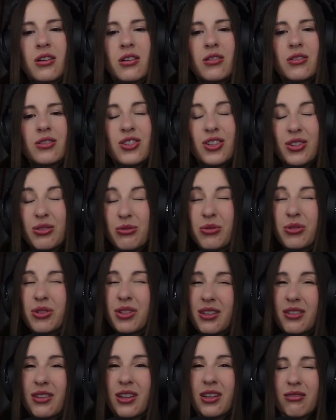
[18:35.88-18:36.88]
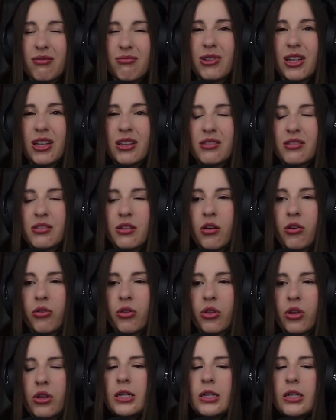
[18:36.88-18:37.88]
generally like less
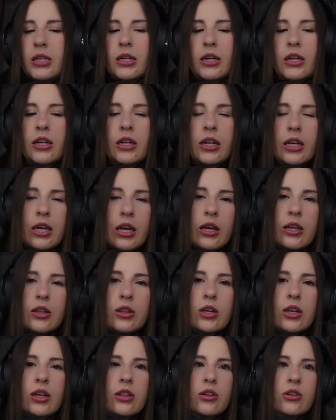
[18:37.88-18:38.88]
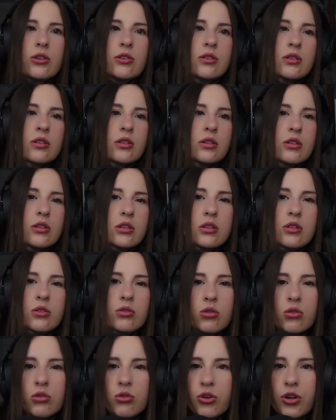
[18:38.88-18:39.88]
healthy. And again, like there's
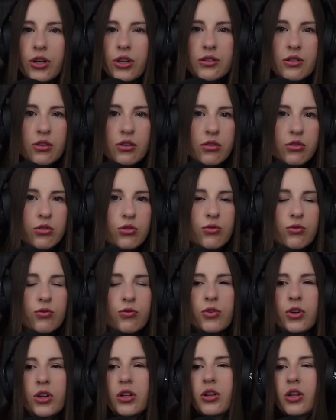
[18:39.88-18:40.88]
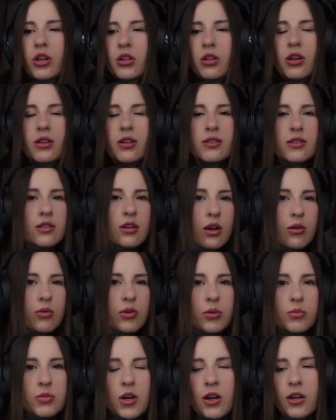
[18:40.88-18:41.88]
still whole grains that are gluten-free. Like, that's not
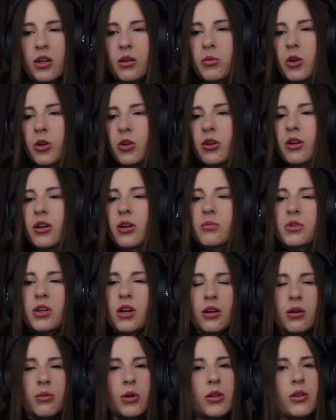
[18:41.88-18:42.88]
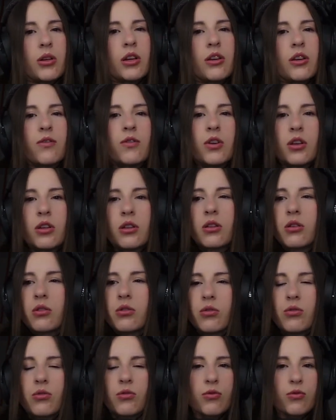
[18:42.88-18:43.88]
what I'm talking about here. I'm talking about like if you get the
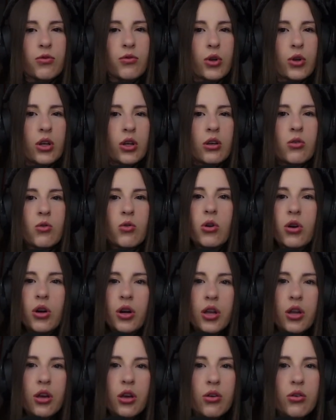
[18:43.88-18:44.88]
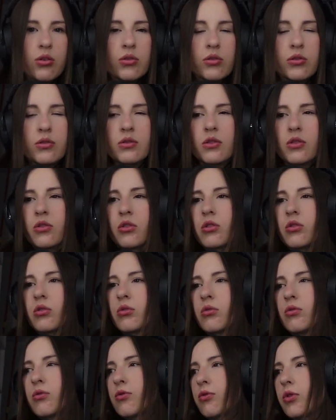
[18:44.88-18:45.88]
gluten-free Oreos or the
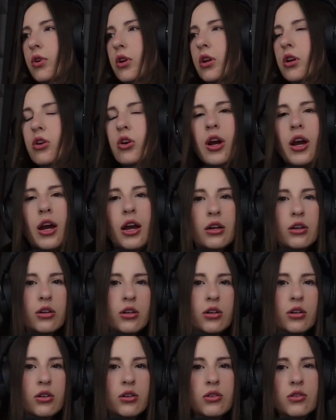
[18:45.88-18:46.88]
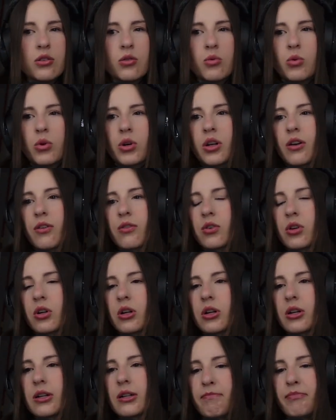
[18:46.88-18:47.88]
gluten-free crackers or
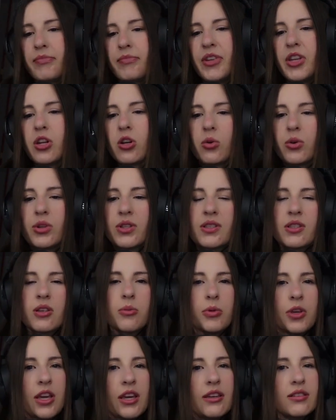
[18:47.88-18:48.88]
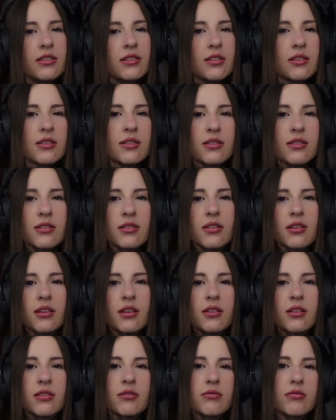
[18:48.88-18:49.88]
whatever, in some cases
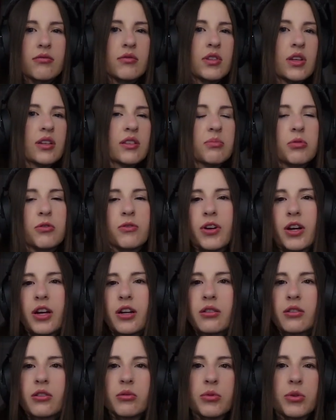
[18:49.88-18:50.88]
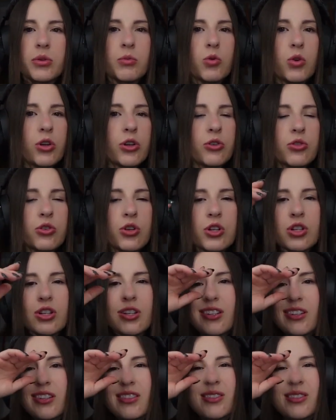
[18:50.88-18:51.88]
it does provide a little bit more
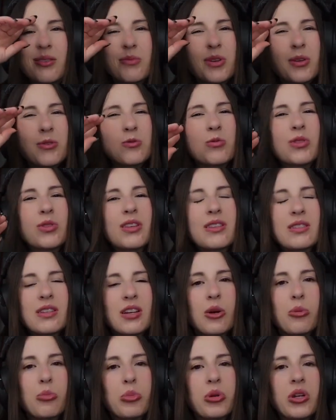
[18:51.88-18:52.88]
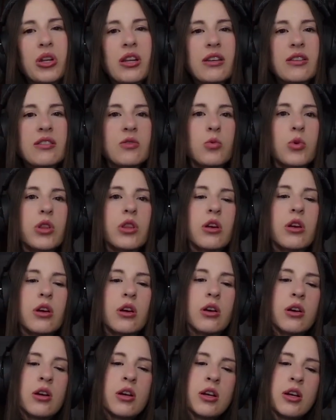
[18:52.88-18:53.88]
nutrition, because sometimes with these companies, when
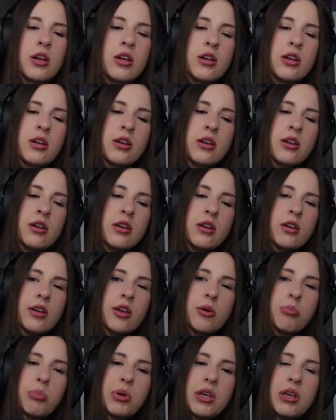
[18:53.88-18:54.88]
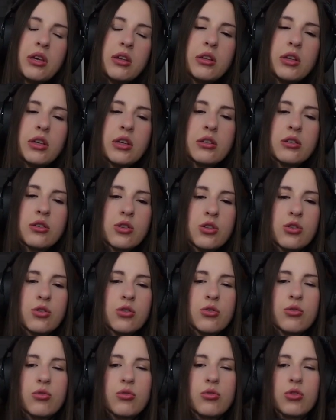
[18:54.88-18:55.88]
they're appealing
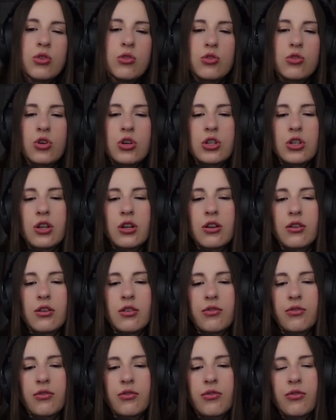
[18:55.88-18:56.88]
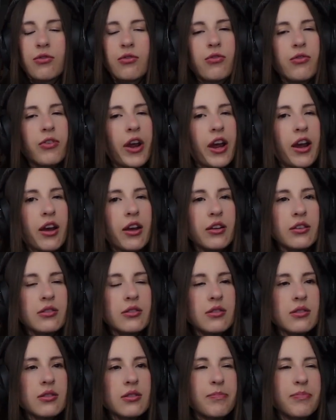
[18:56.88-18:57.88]
to nutrition
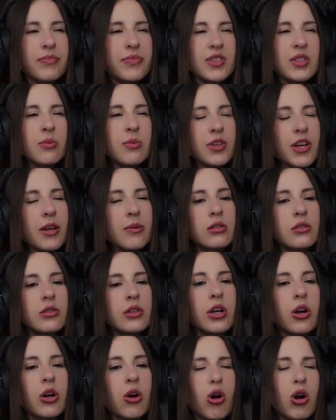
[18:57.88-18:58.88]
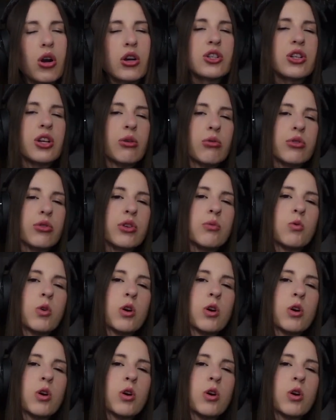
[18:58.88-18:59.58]
fads, sometimes they are generally more